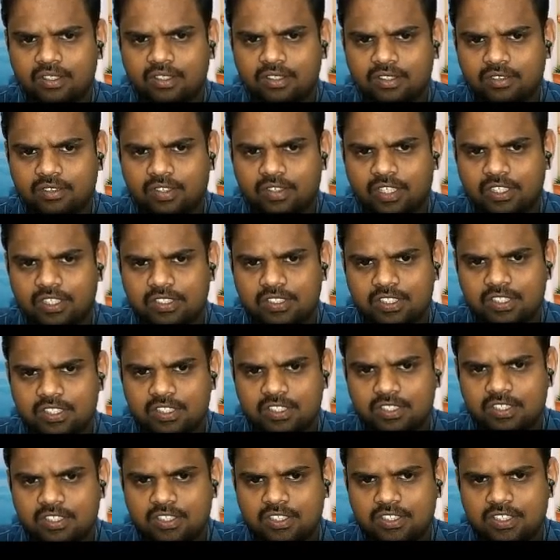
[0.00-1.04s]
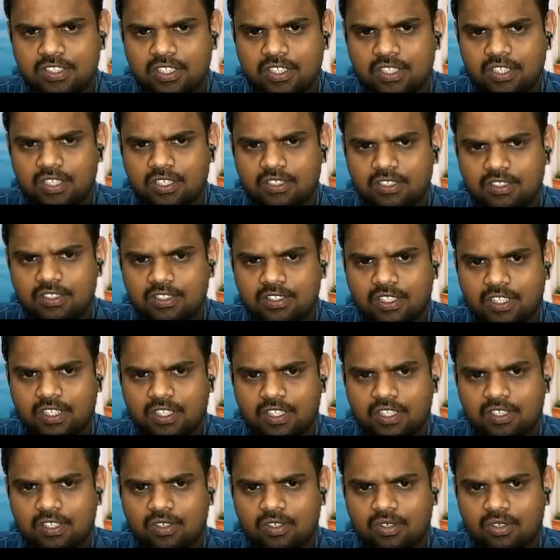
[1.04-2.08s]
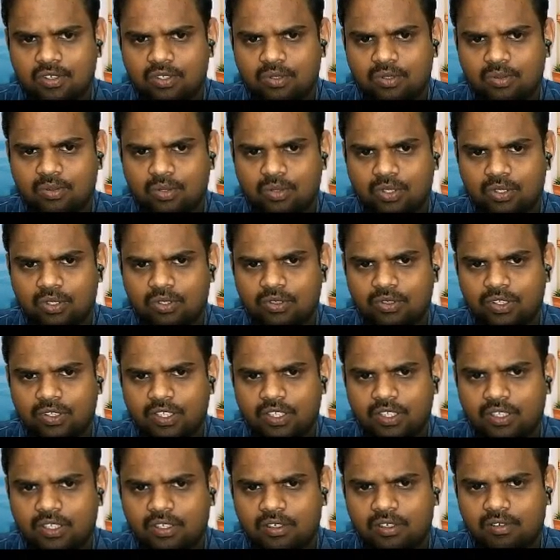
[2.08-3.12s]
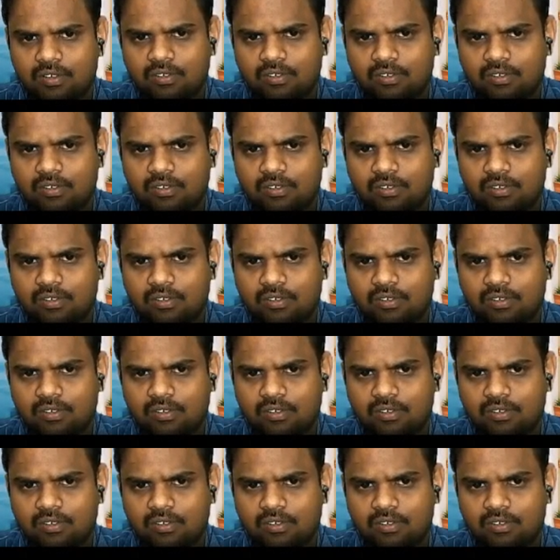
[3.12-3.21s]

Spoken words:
So we can say in general I equal to 1 to n,